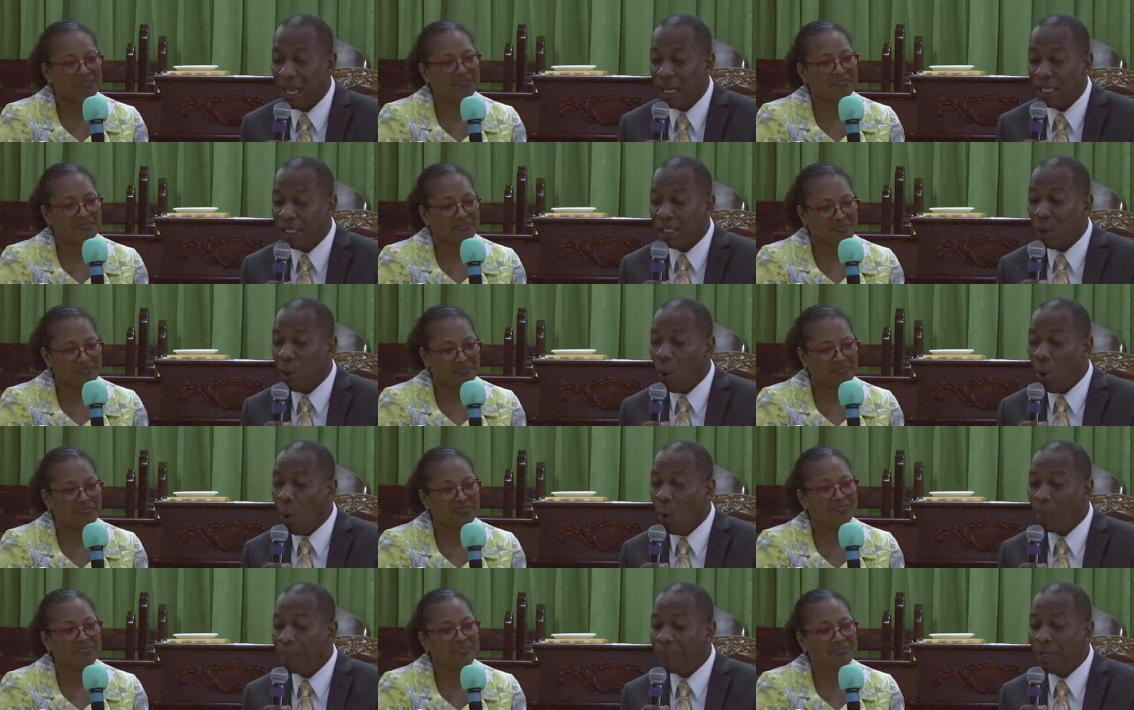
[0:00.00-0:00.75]
Speaker 1: He
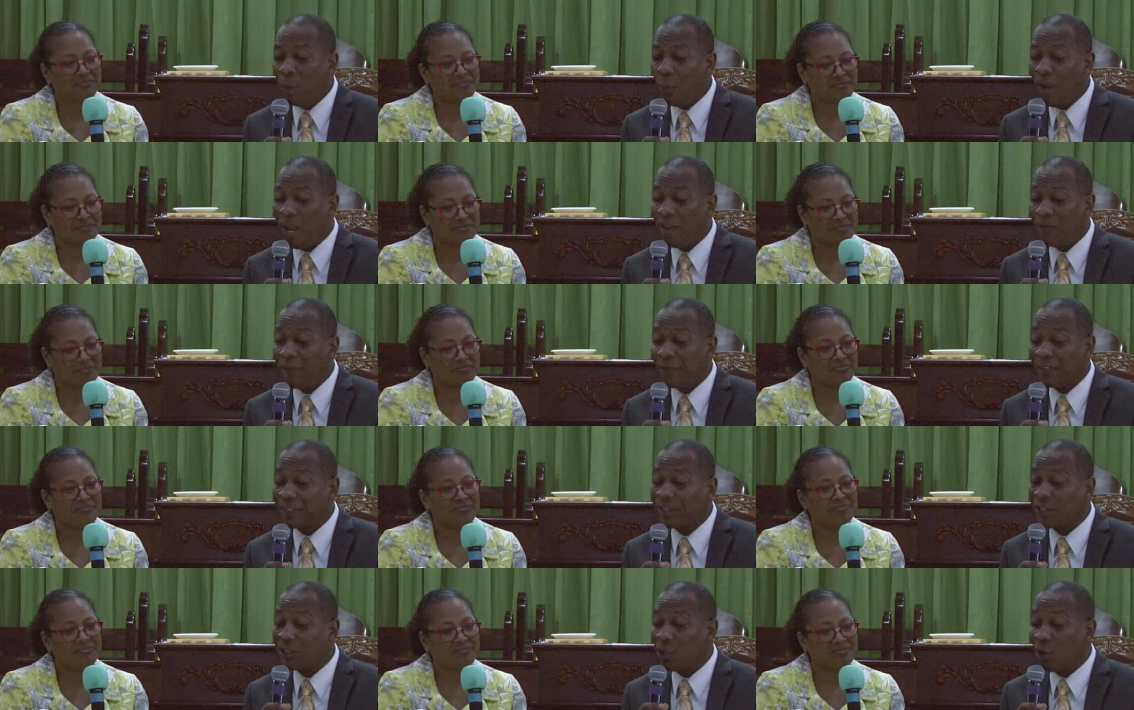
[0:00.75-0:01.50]
opened the way for
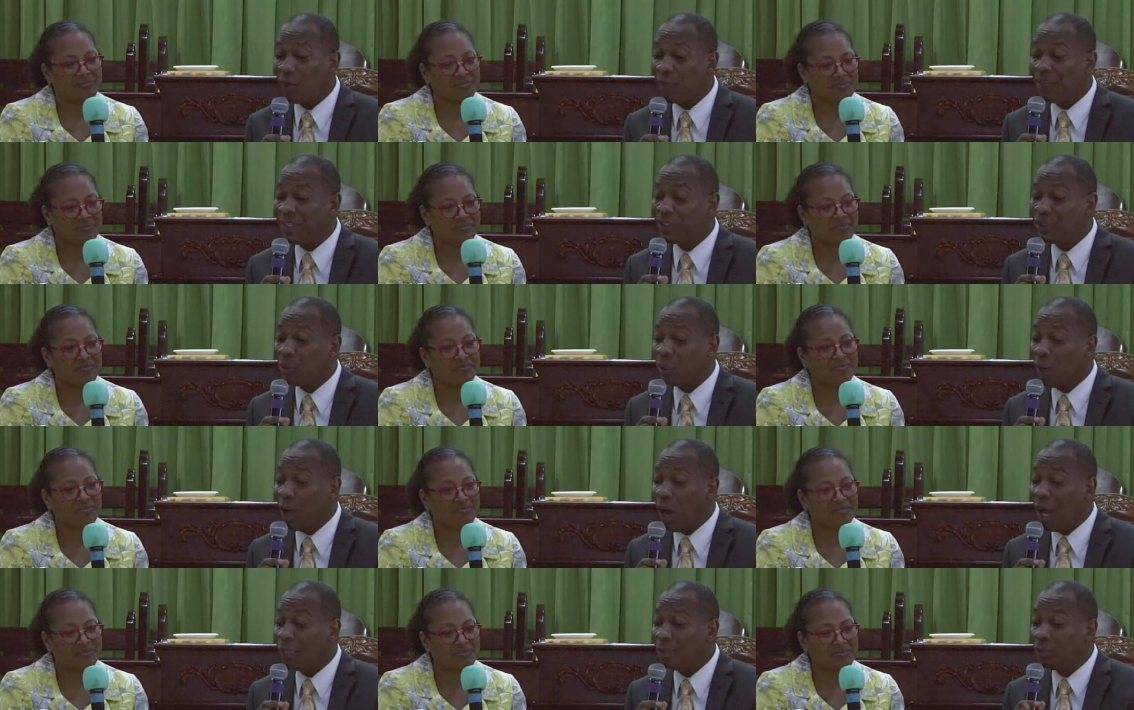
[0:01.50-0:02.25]
service to
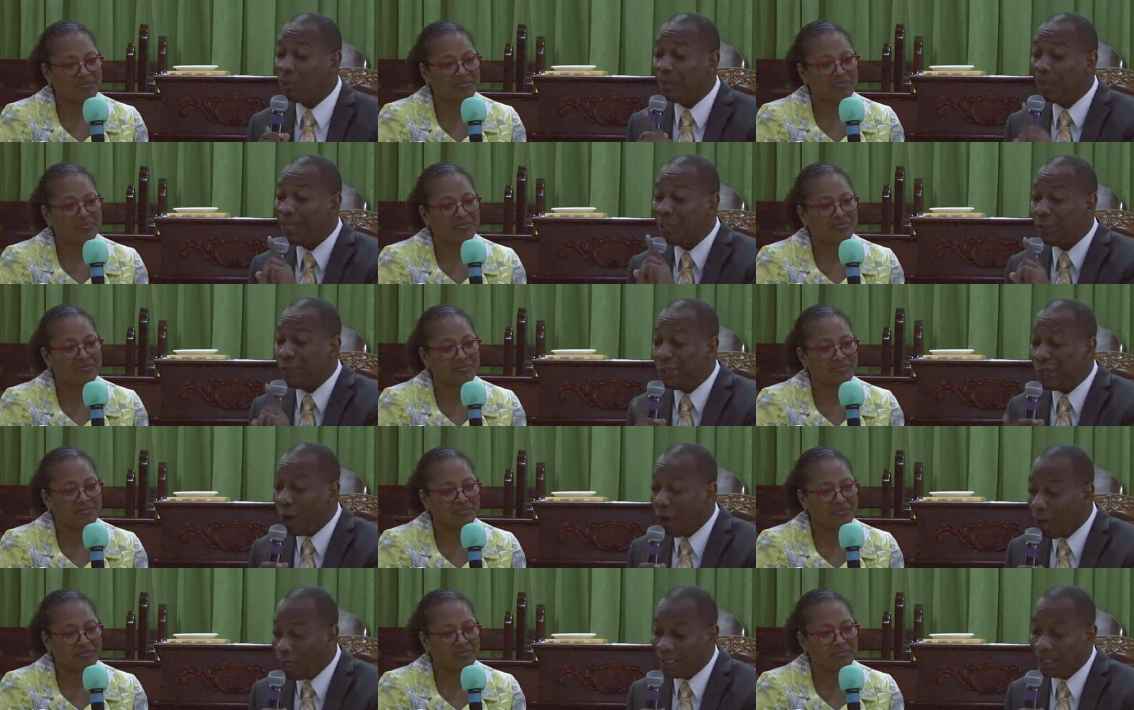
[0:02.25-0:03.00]
God to be
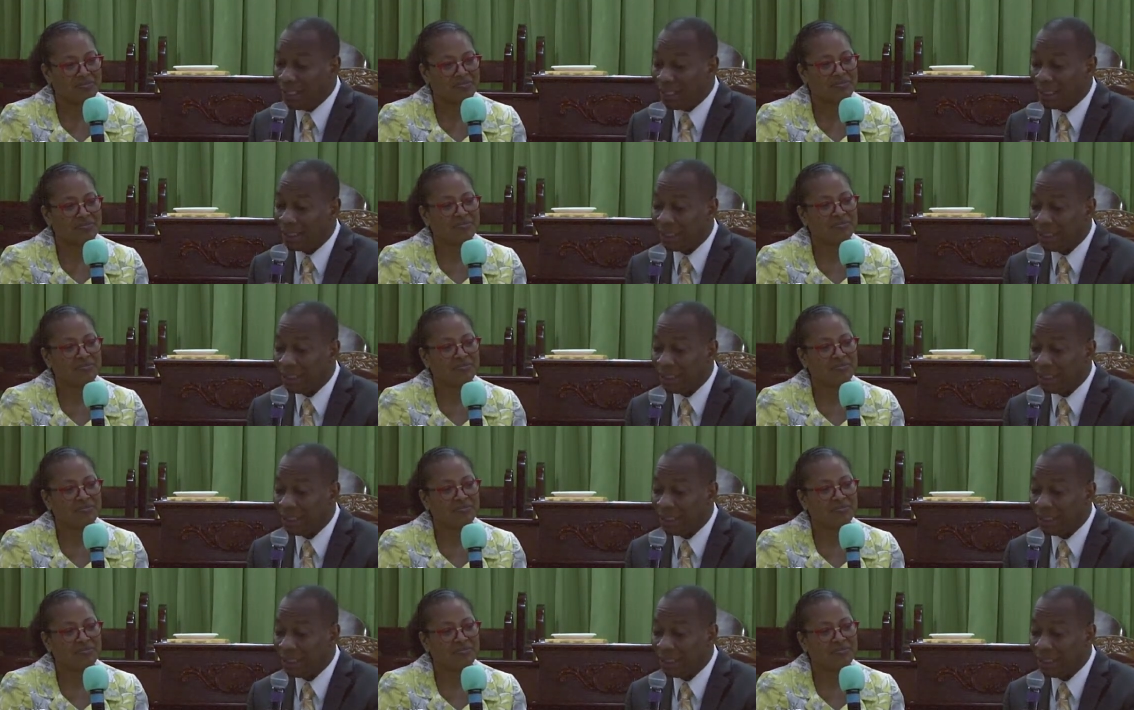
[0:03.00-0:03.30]
done